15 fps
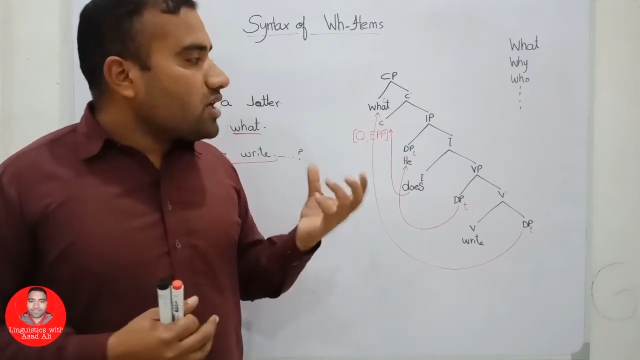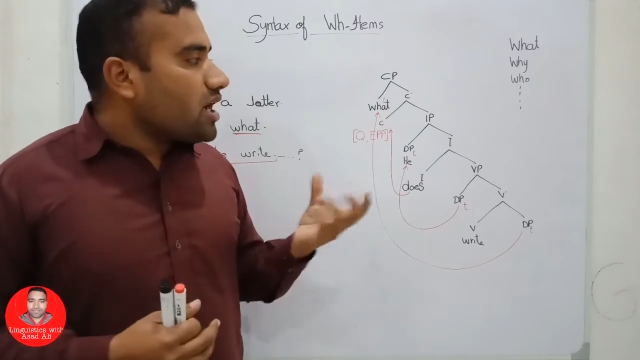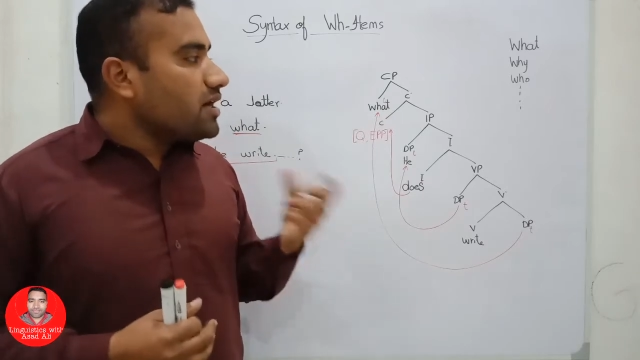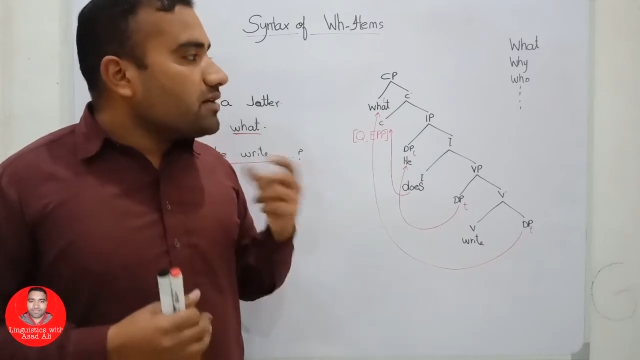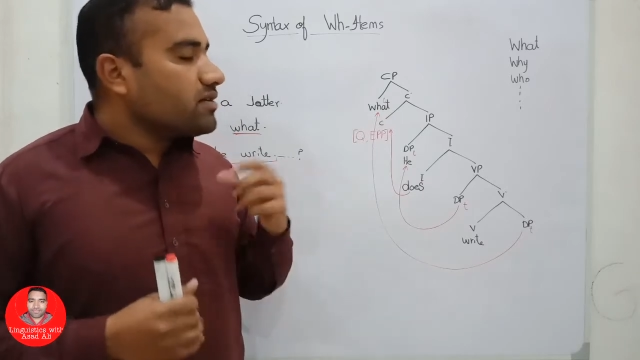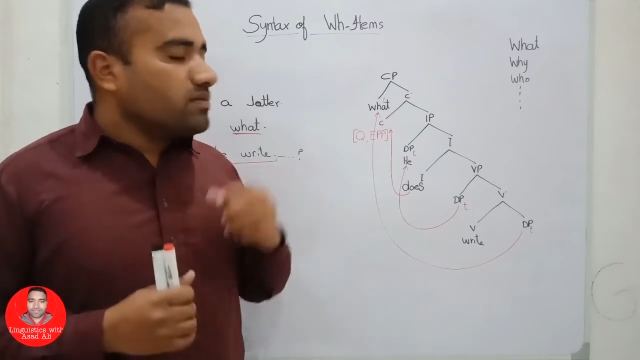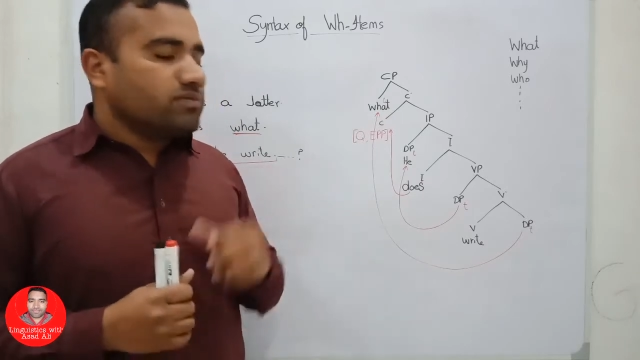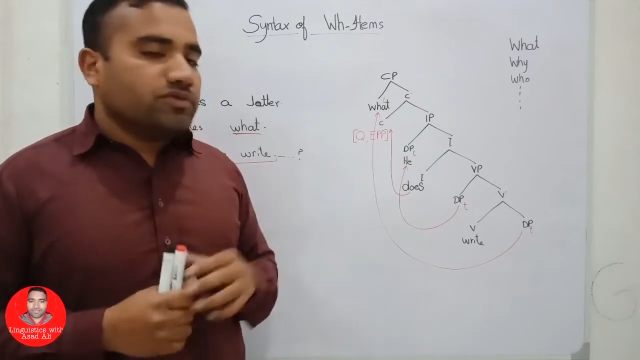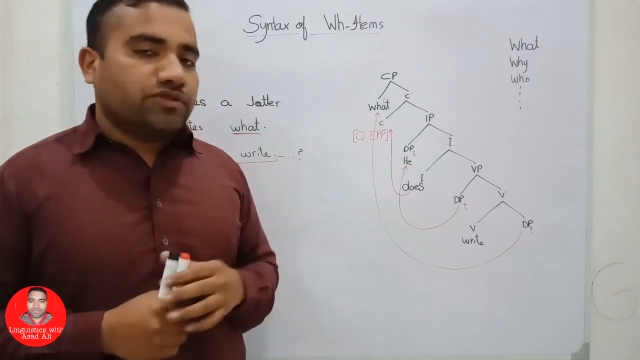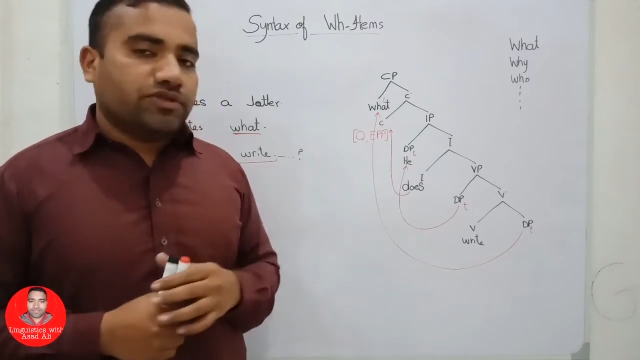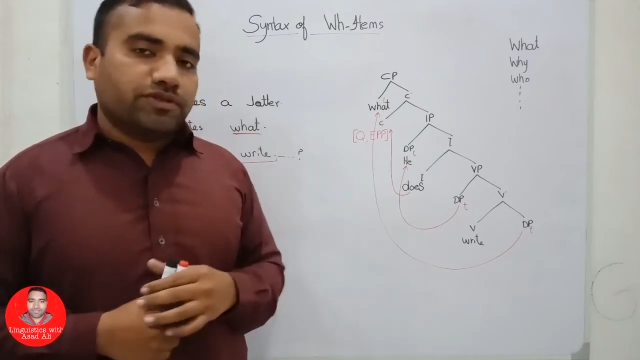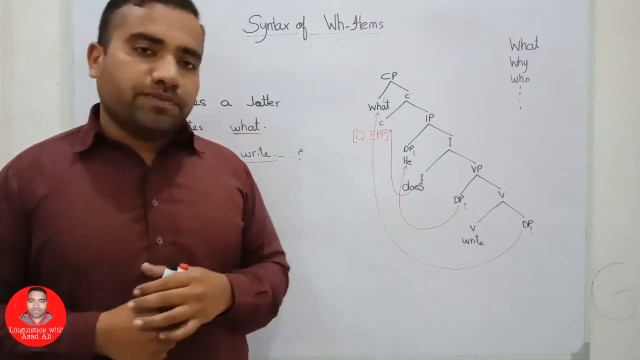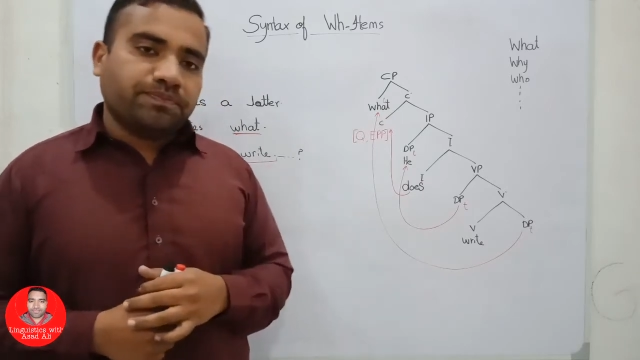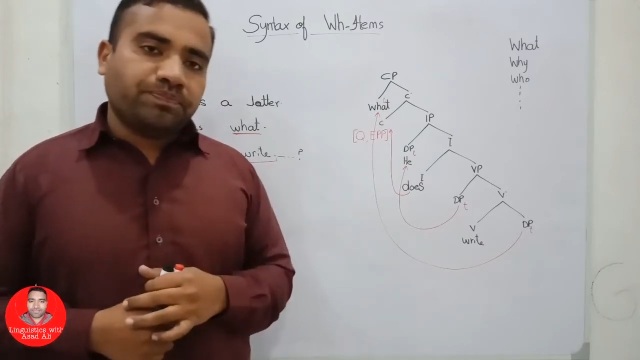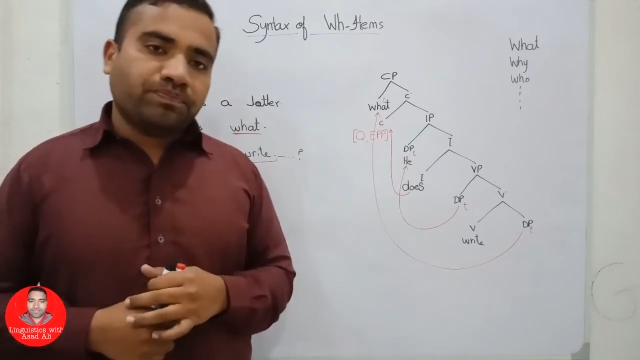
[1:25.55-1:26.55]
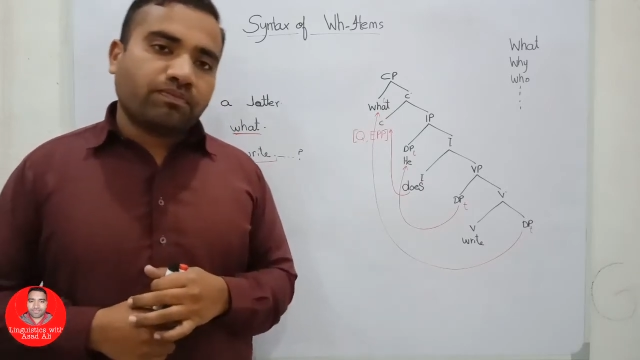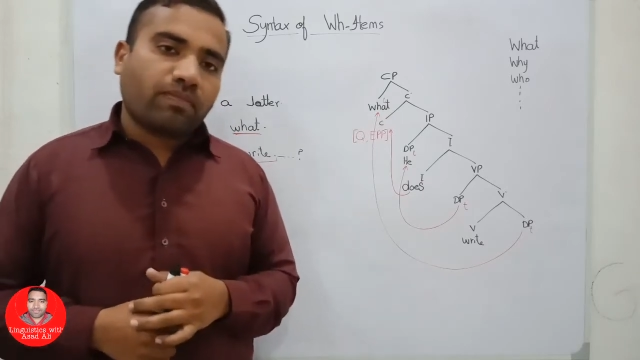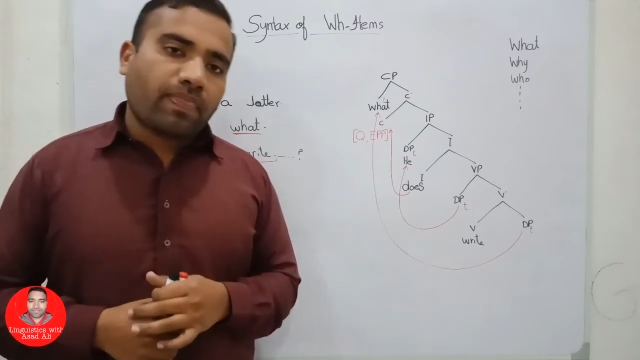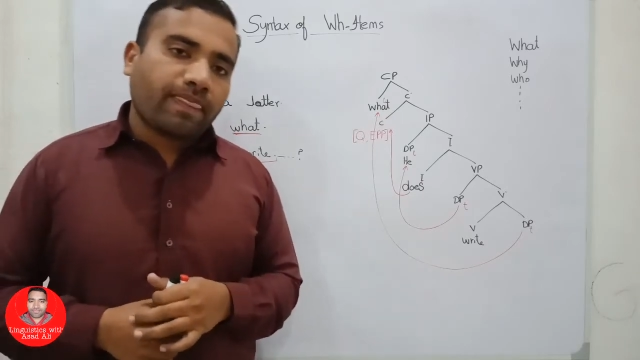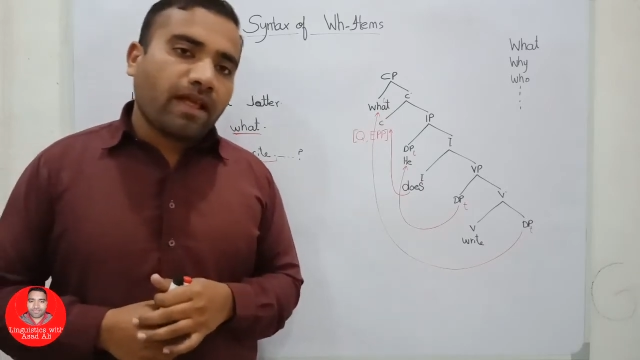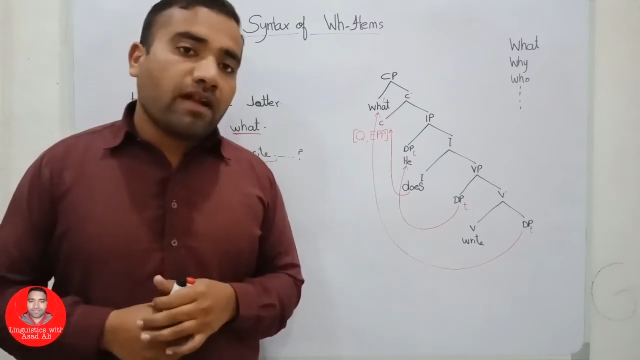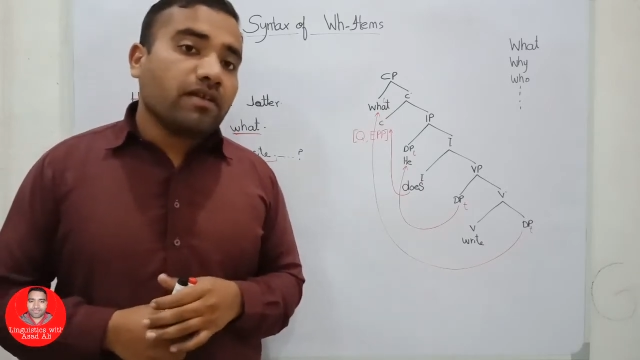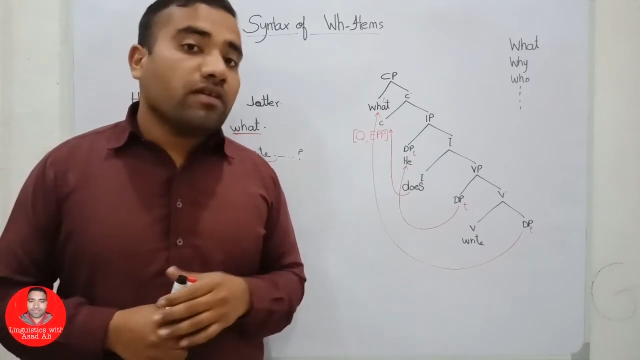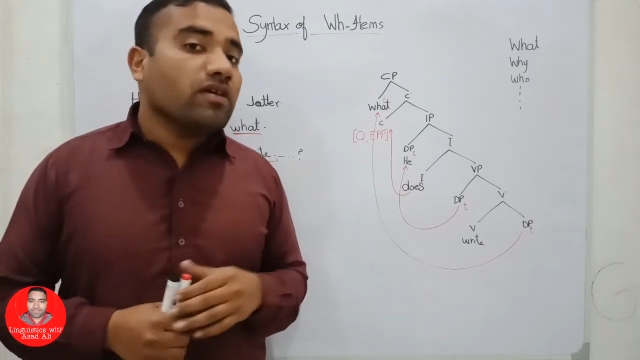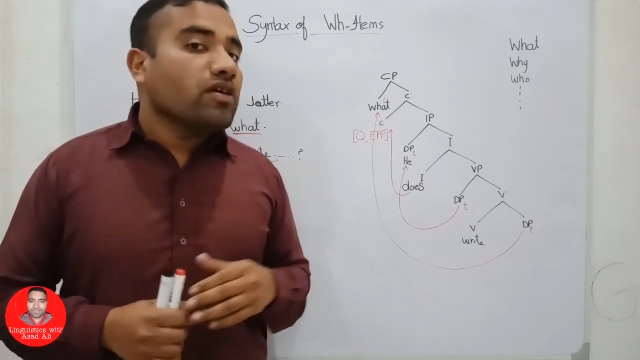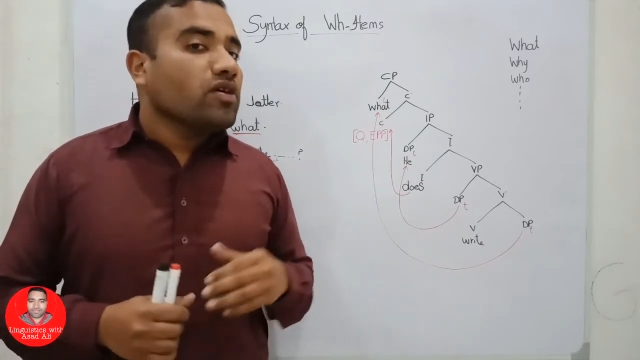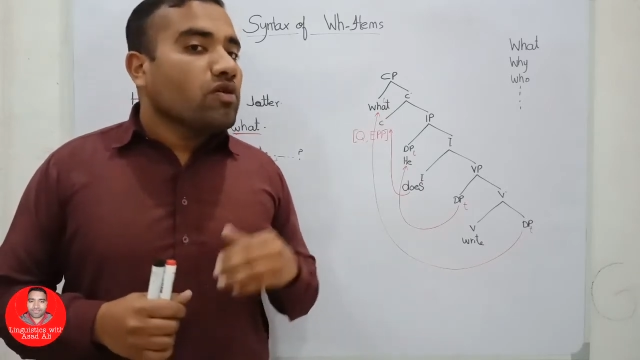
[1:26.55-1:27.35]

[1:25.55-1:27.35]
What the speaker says: items, and